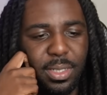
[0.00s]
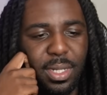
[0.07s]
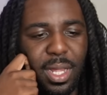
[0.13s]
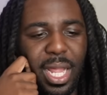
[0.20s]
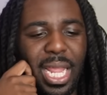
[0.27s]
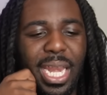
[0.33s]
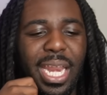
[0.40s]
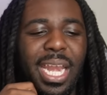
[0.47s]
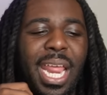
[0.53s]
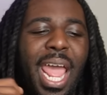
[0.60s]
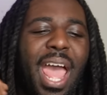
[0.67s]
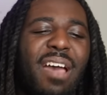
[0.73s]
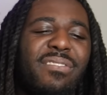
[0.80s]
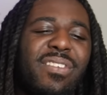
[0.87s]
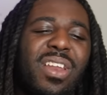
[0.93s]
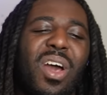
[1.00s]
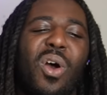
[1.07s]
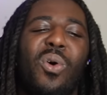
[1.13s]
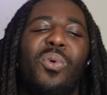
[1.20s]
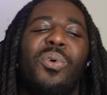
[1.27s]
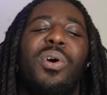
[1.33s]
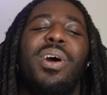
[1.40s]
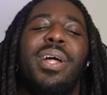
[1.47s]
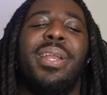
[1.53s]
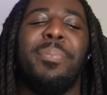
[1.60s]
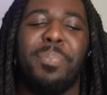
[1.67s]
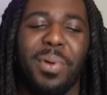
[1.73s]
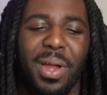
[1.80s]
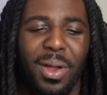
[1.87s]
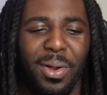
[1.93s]
He didn't have no one,
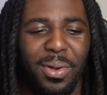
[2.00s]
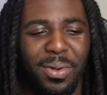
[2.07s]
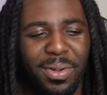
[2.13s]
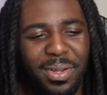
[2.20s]
bro.